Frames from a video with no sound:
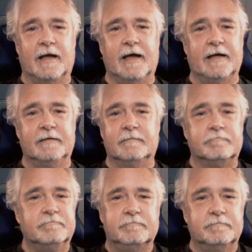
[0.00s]

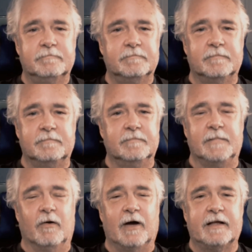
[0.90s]
And,
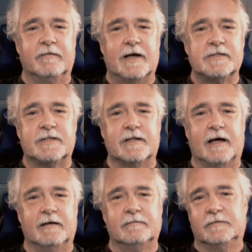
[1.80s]
you know, I confess to
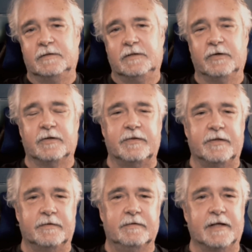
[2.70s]
that. You can
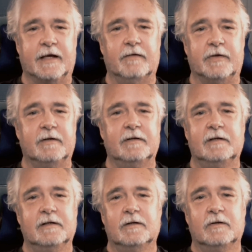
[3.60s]
think of it
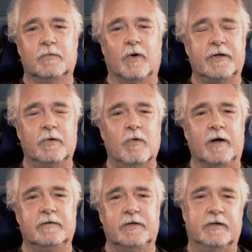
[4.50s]
what you
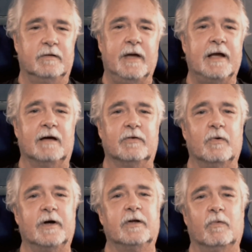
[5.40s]
want. You can make of it
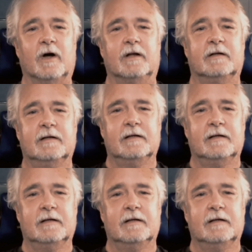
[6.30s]
what you want.